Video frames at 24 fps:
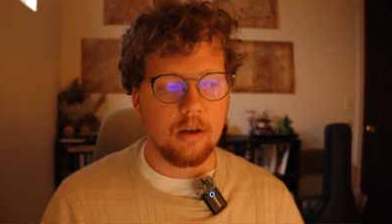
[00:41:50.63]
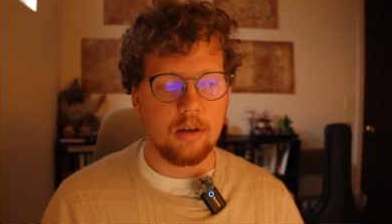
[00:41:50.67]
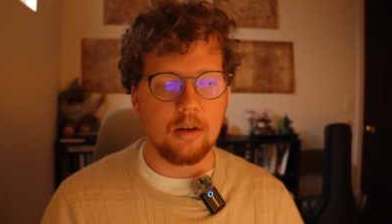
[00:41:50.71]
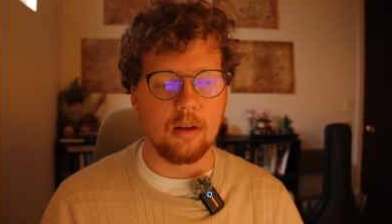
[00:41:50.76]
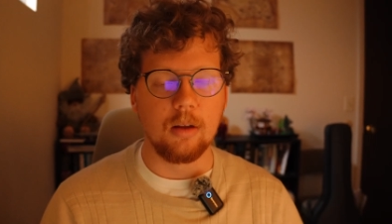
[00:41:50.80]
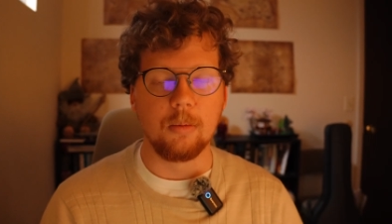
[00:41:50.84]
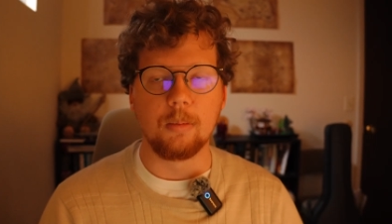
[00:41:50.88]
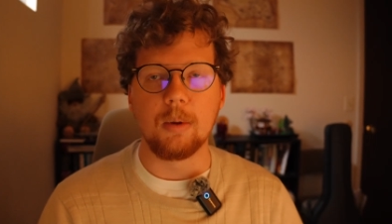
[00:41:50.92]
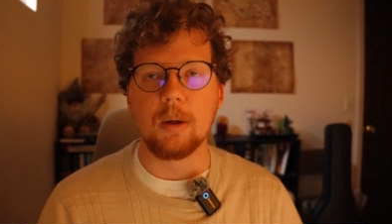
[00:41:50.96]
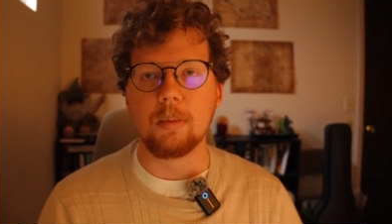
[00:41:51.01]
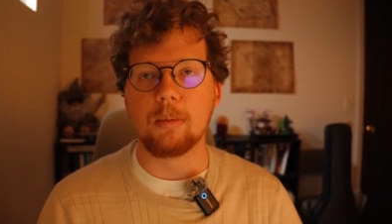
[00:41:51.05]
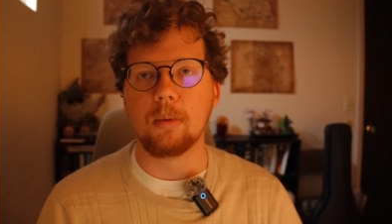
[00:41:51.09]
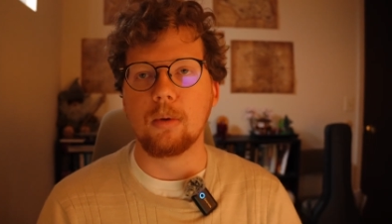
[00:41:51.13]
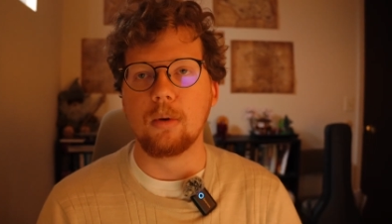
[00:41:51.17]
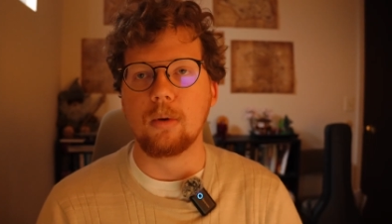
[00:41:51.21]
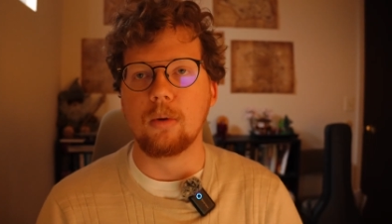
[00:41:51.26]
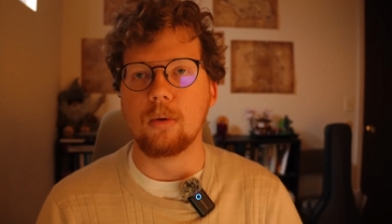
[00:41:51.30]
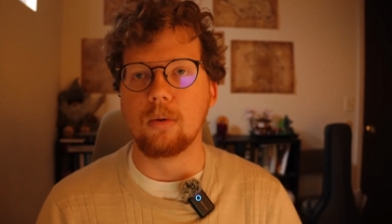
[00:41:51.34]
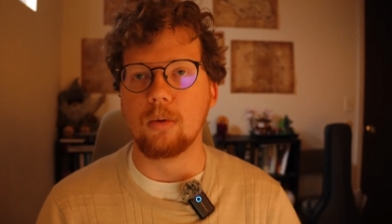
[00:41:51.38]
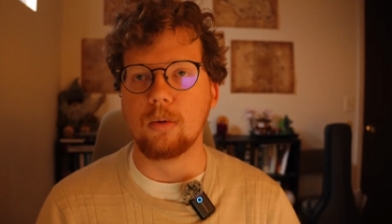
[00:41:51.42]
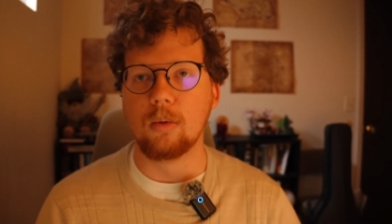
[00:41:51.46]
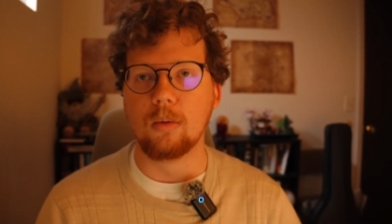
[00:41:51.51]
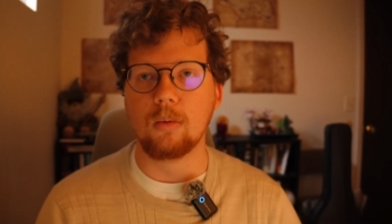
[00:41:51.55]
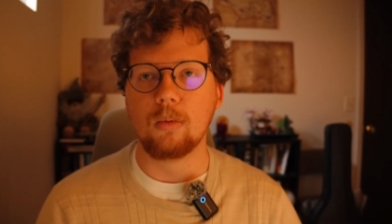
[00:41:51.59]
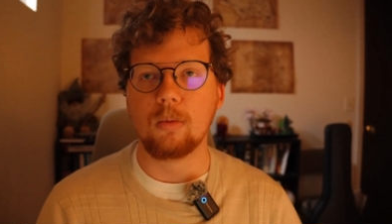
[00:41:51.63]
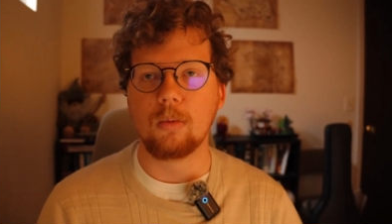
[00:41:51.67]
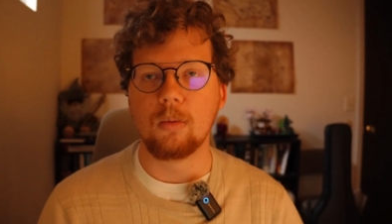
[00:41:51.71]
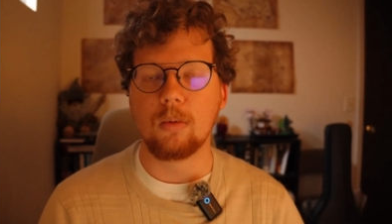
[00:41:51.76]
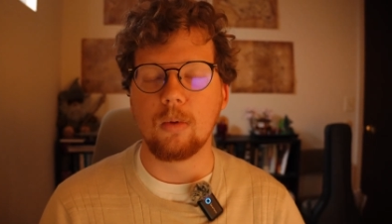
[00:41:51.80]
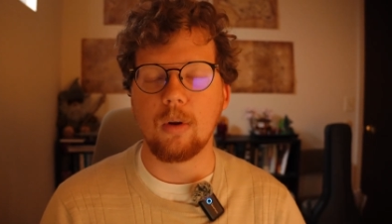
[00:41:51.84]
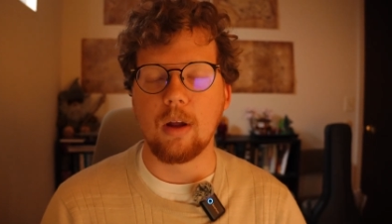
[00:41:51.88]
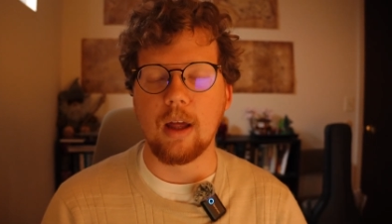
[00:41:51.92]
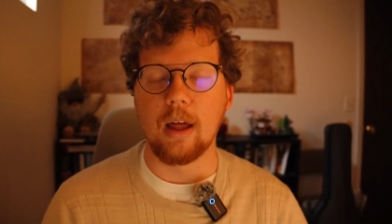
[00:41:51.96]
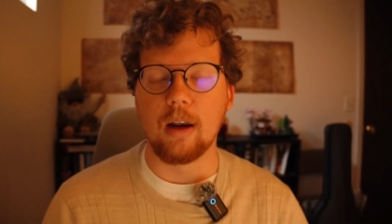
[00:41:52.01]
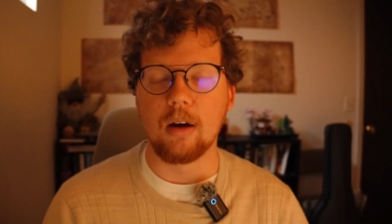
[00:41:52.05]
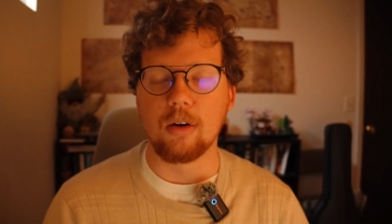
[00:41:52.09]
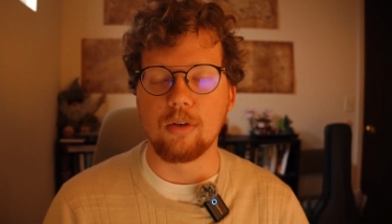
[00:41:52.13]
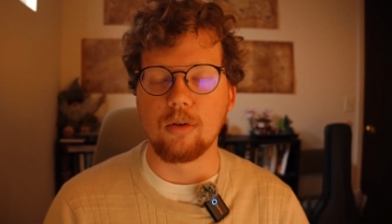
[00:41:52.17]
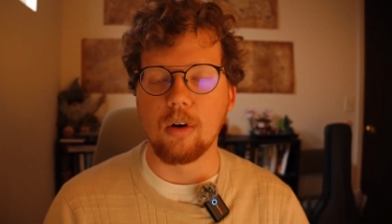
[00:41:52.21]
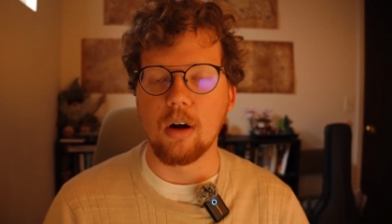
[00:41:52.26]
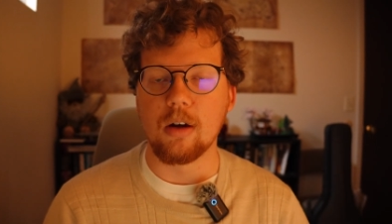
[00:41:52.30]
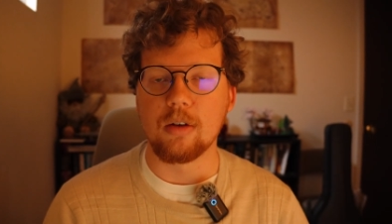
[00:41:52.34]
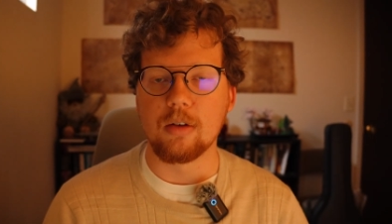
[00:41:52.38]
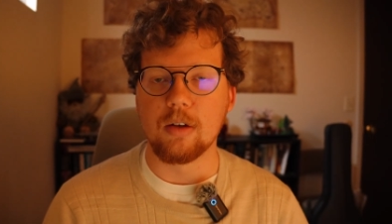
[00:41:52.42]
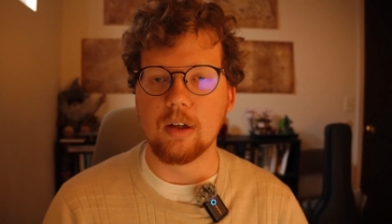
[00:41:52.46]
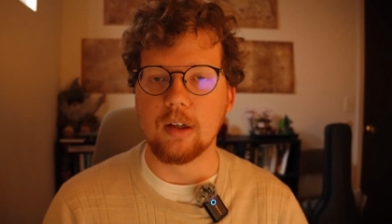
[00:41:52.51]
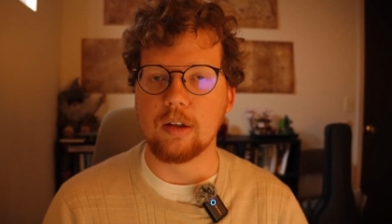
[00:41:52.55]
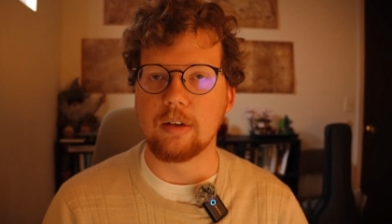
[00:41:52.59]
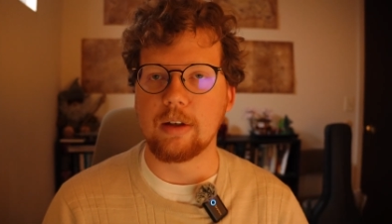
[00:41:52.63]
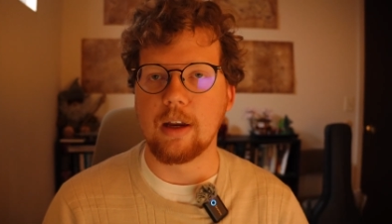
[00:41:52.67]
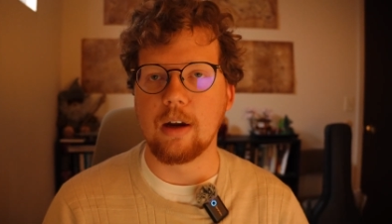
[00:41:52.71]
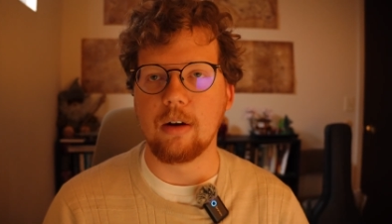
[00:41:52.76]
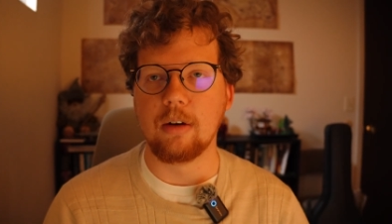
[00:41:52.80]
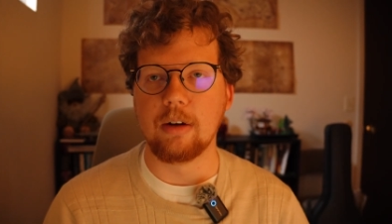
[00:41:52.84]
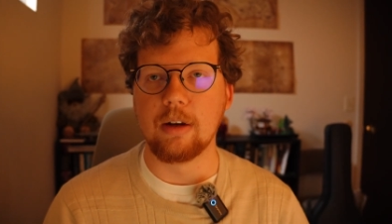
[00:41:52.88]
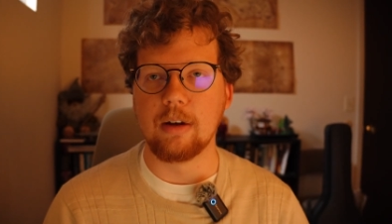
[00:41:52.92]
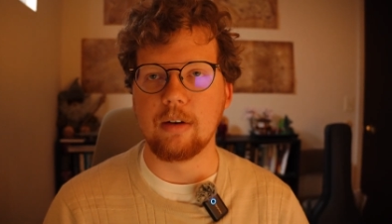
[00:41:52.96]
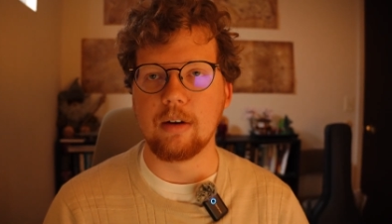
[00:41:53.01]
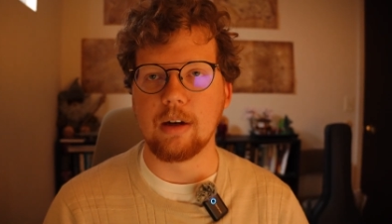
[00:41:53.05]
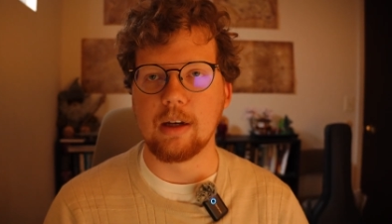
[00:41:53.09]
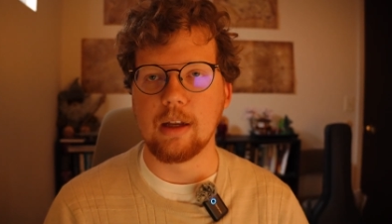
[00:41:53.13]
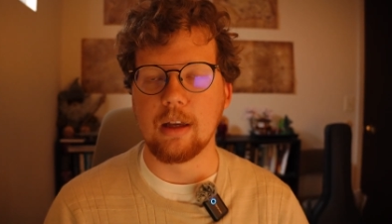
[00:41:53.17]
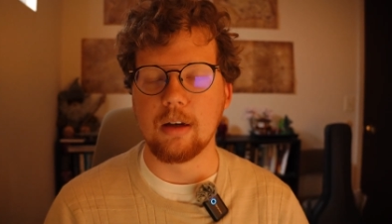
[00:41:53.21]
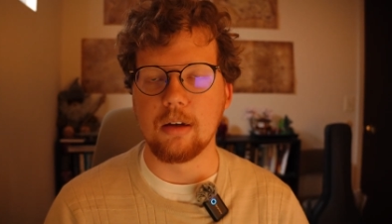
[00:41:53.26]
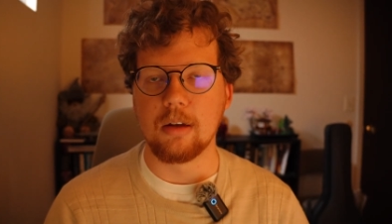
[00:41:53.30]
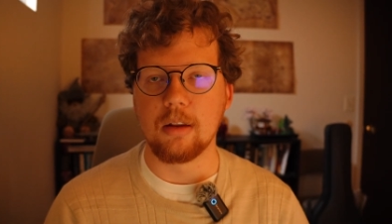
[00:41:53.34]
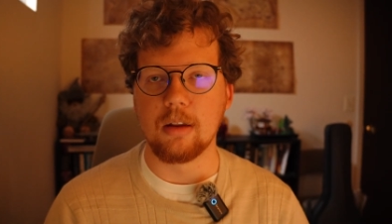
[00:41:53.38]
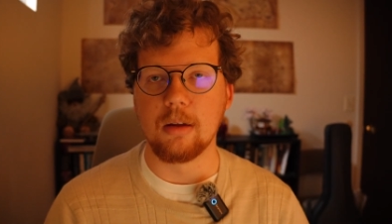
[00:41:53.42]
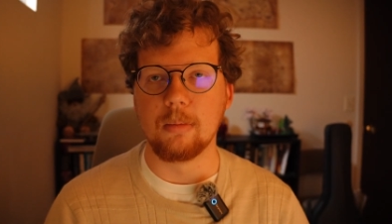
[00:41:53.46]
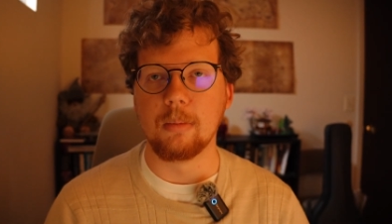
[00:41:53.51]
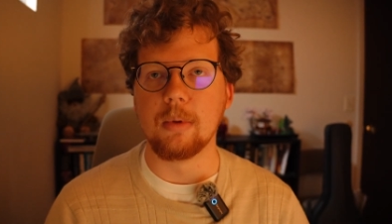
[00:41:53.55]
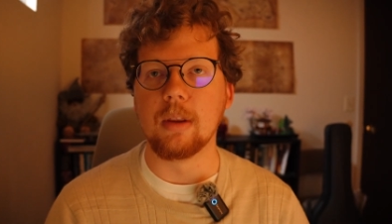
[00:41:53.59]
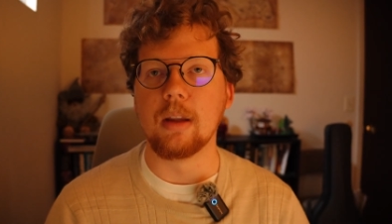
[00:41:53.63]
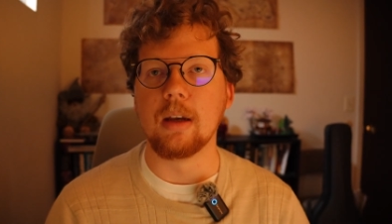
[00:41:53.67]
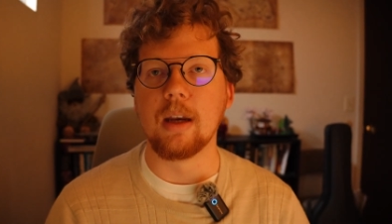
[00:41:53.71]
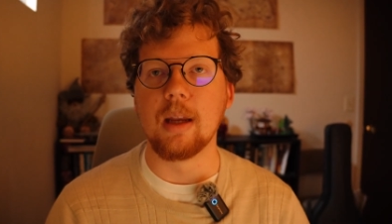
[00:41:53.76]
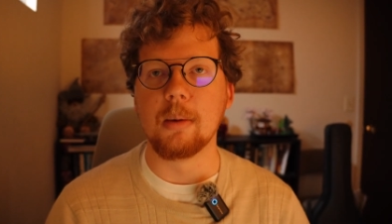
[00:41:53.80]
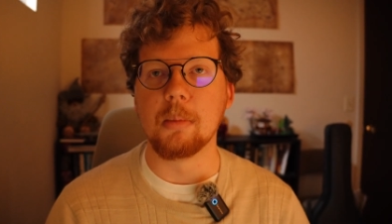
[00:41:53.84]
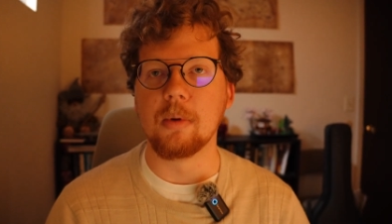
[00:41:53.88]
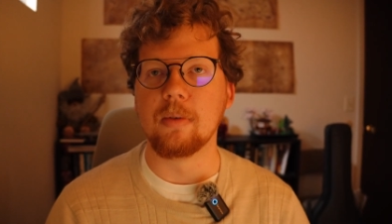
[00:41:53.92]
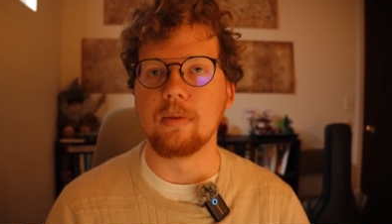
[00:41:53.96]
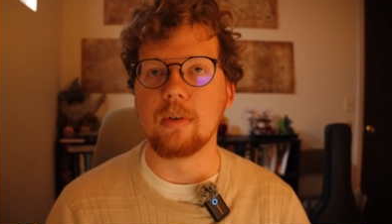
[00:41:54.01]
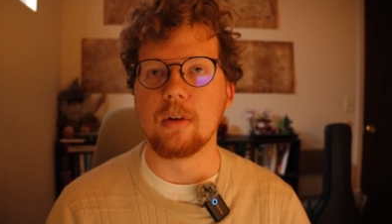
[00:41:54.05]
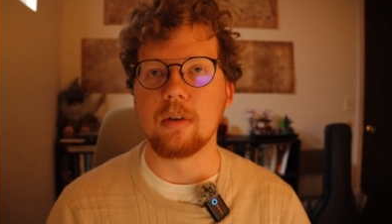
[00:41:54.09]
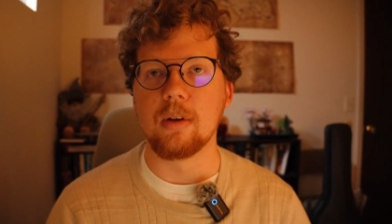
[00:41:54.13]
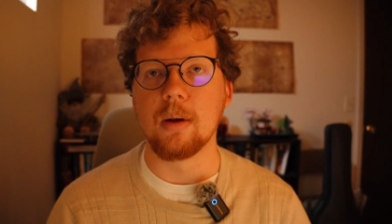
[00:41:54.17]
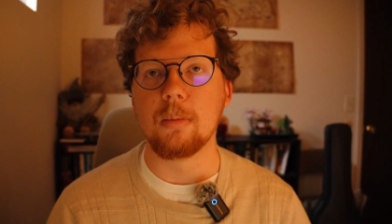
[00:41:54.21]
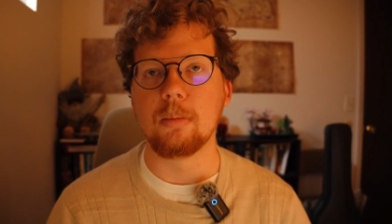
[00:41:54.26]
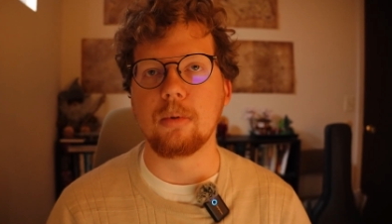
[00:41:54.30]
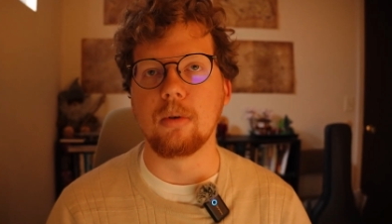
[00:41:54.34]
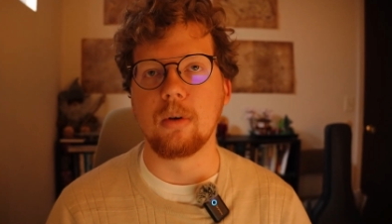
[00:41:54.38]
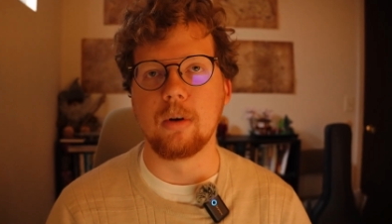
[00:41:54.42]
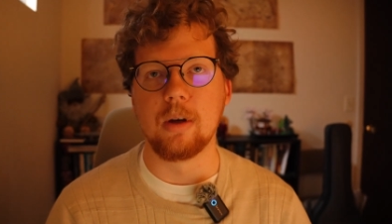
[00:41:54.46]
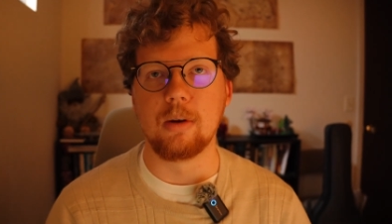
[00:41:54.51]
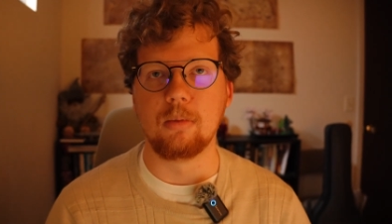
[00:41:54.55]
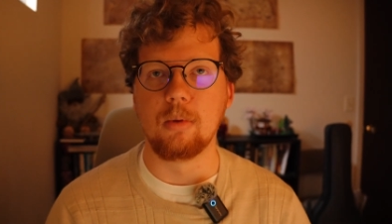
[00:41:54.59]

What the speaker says: to the people who had atrocities carried out against them in the name of this emperor,